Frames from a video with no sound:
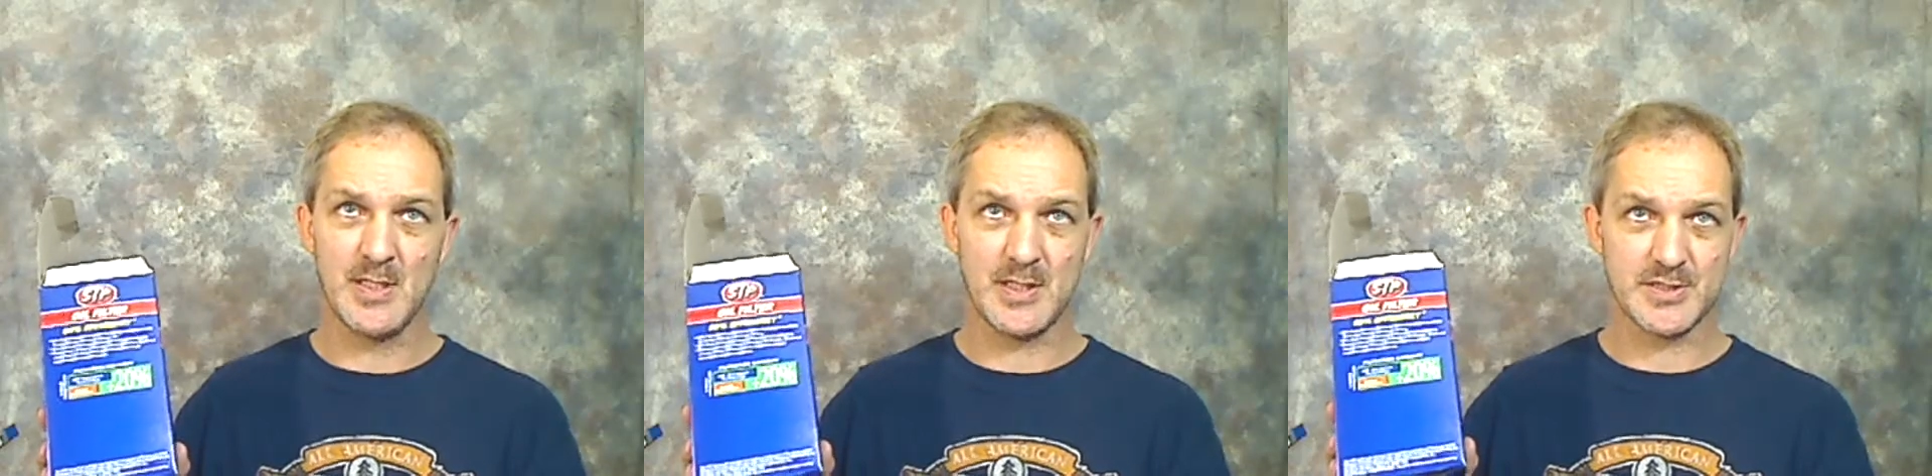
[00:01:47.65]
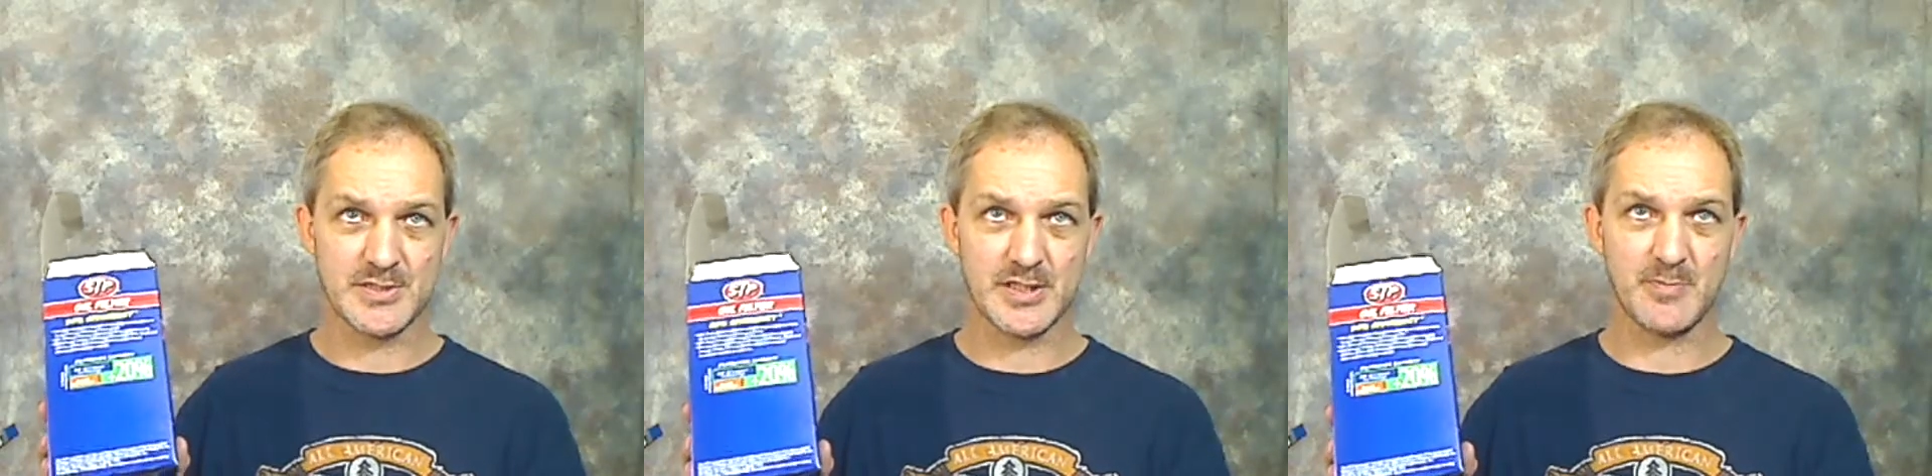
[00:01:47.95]
and
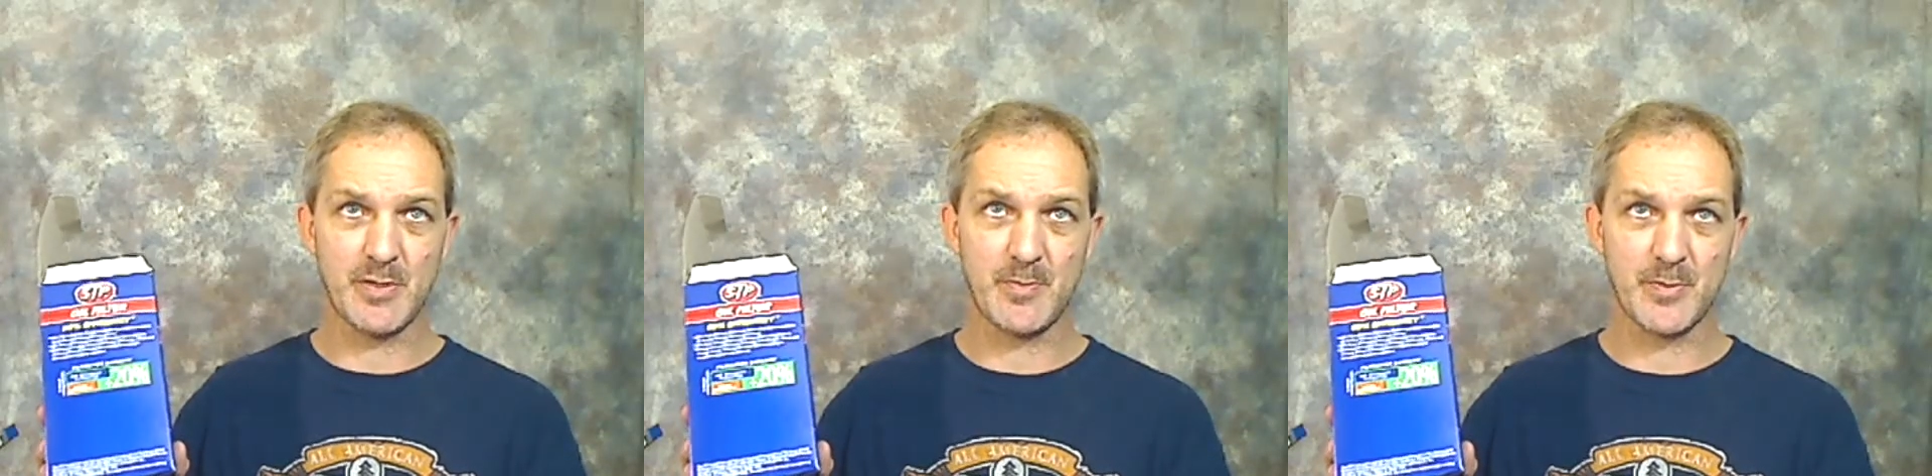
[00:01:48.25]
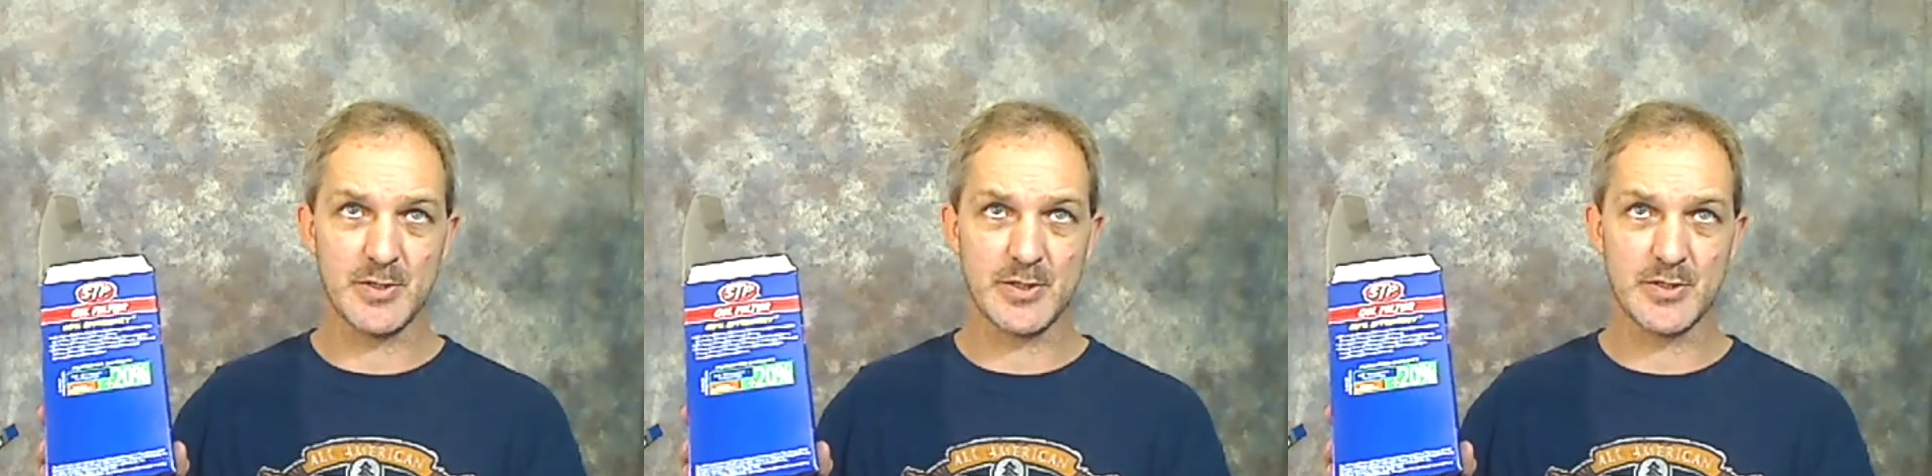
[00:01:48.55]

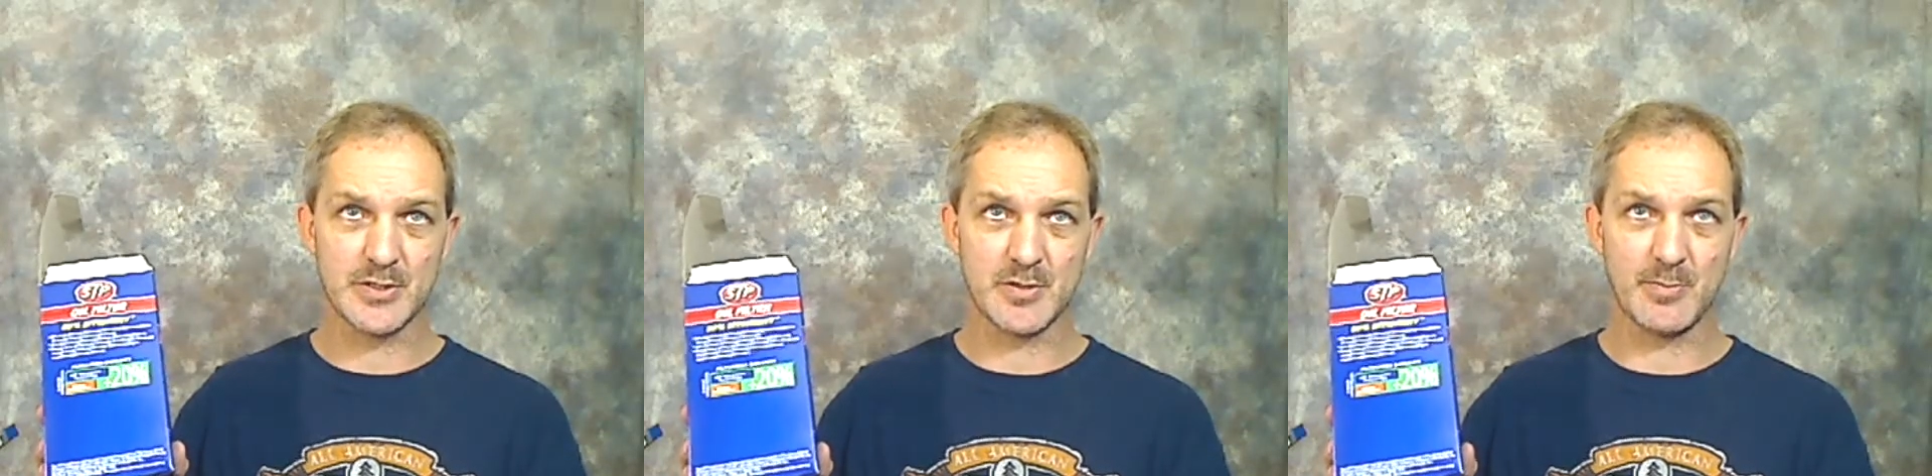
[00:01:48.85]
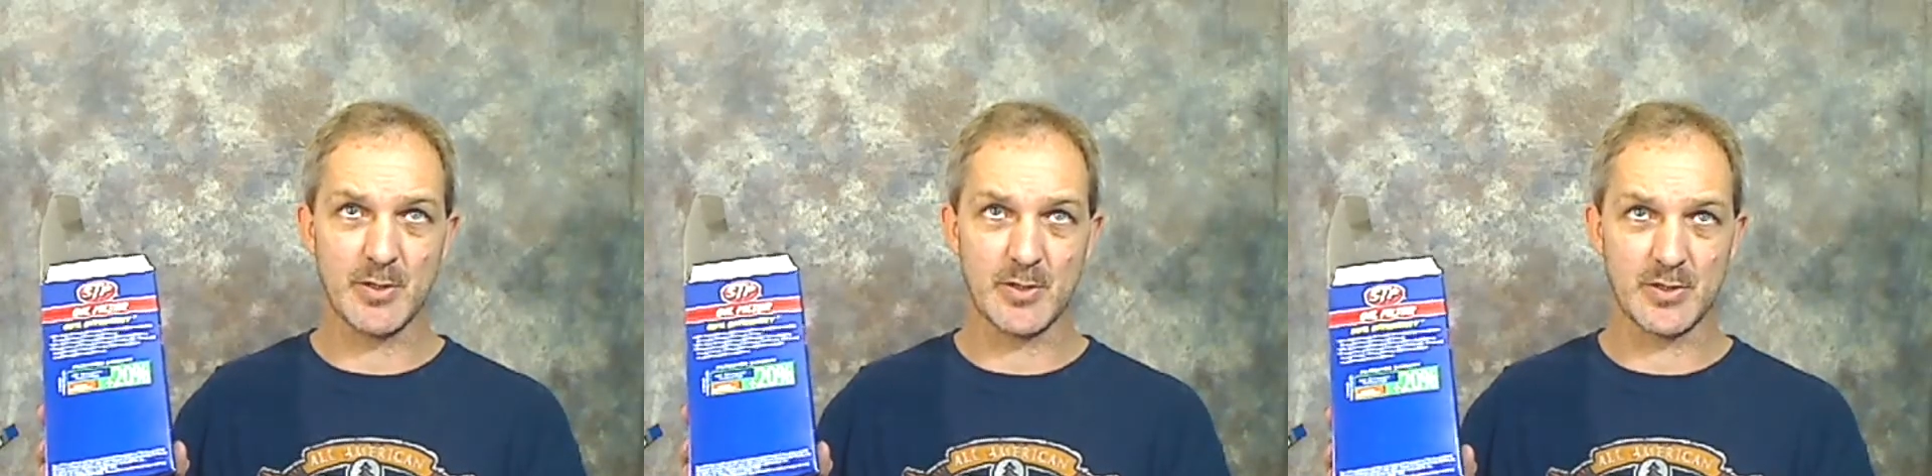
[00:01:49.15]
sandpaper the engine
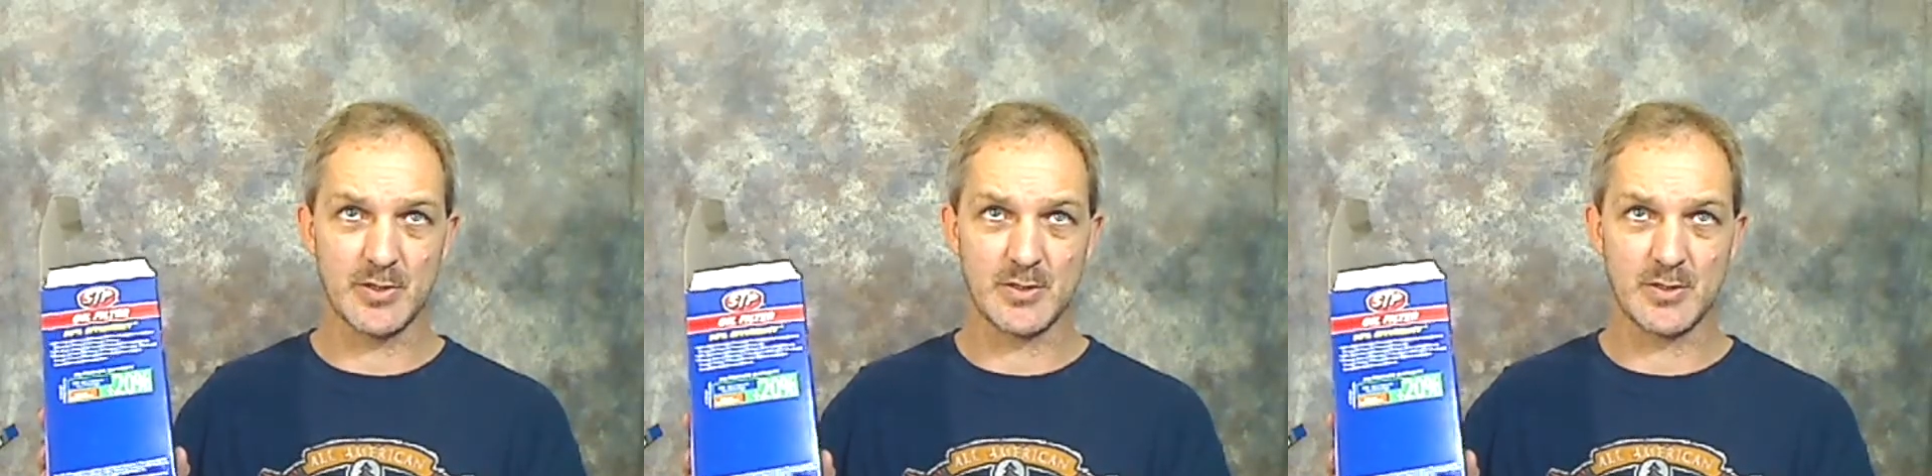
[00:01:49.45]
apart.